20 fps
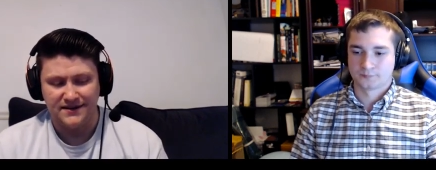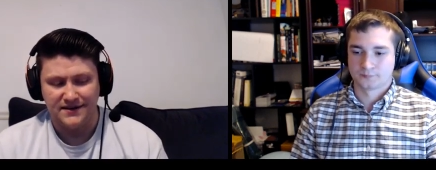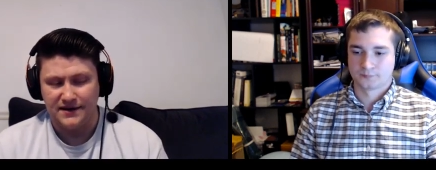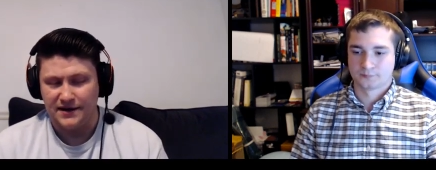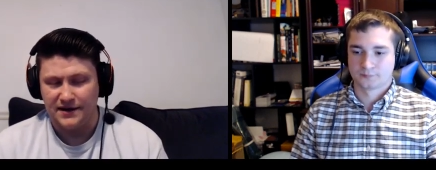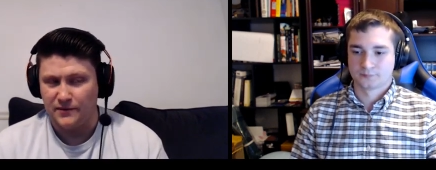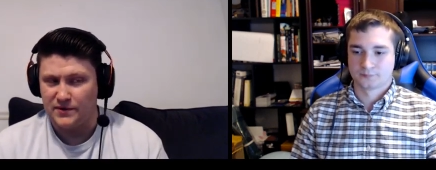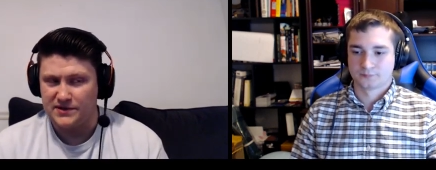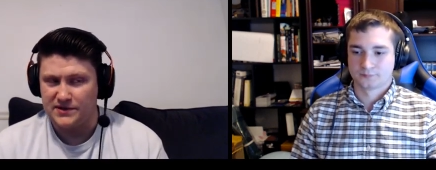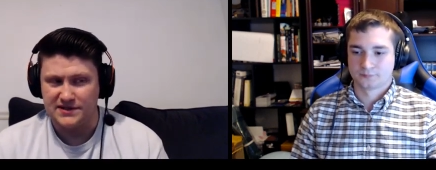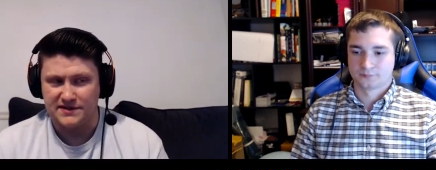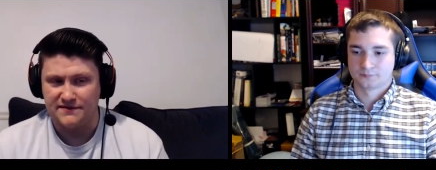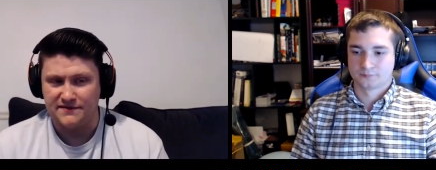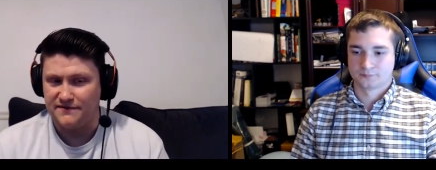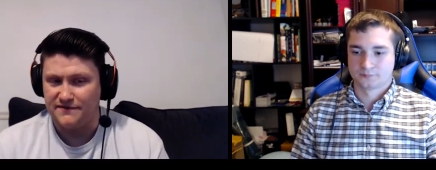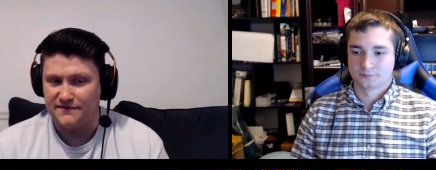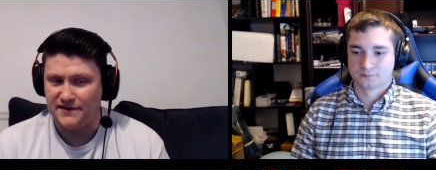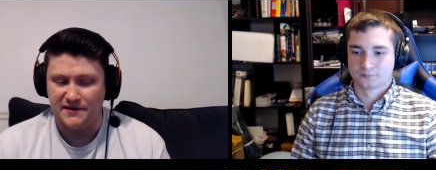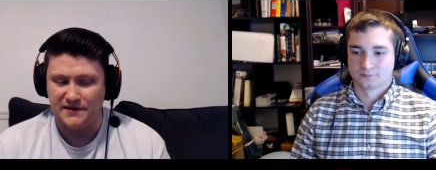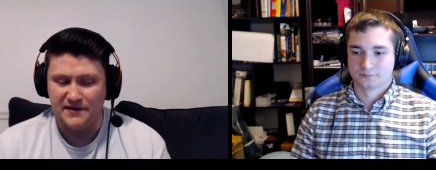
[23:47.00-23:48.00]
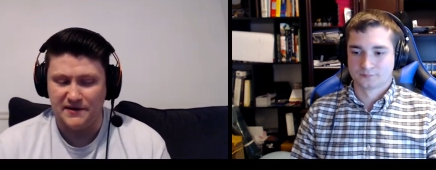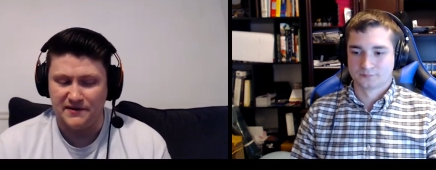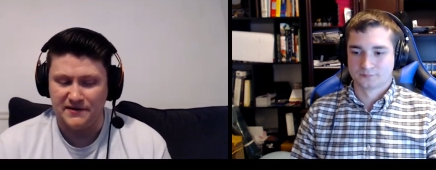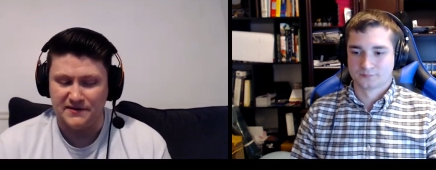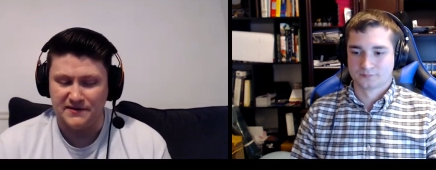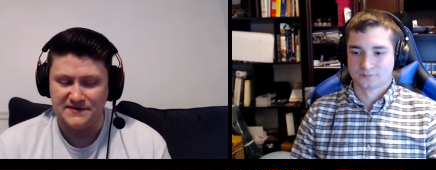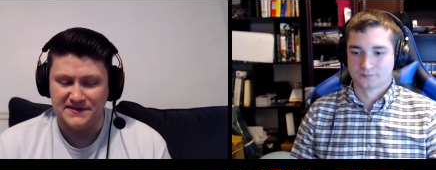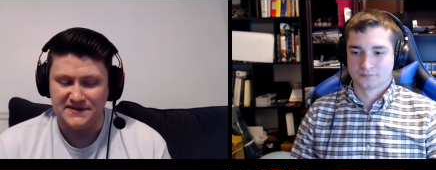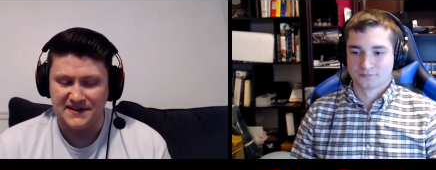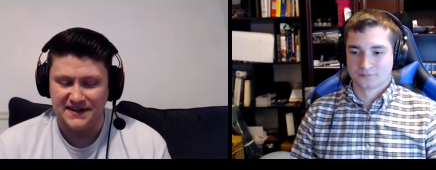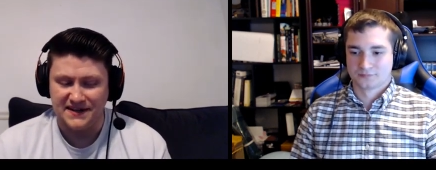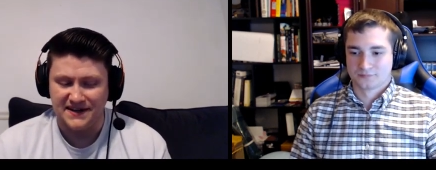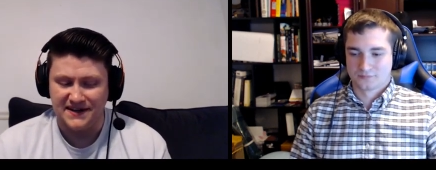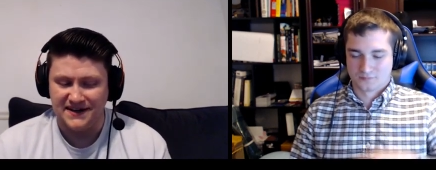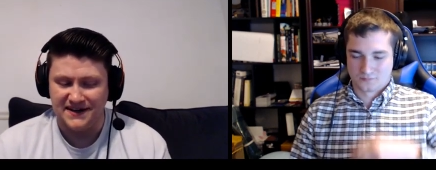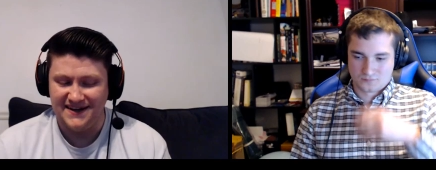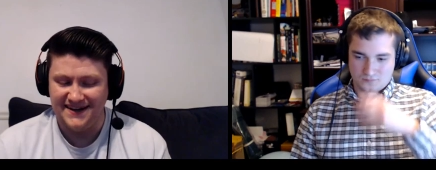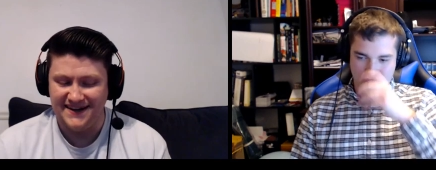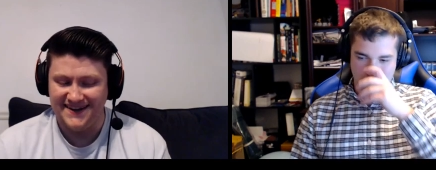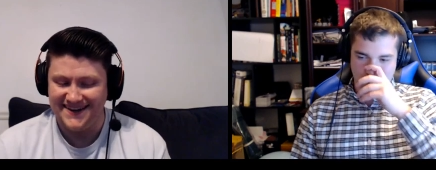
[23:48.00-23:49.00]
Speaker 1: it wasn't very close.
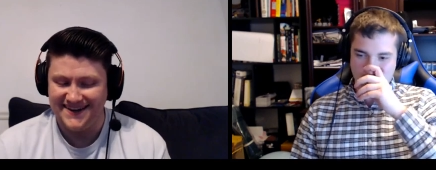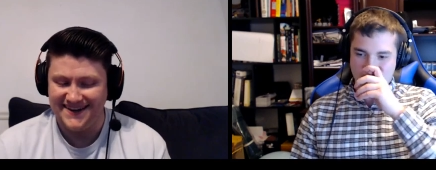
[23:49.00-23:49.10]
Uh,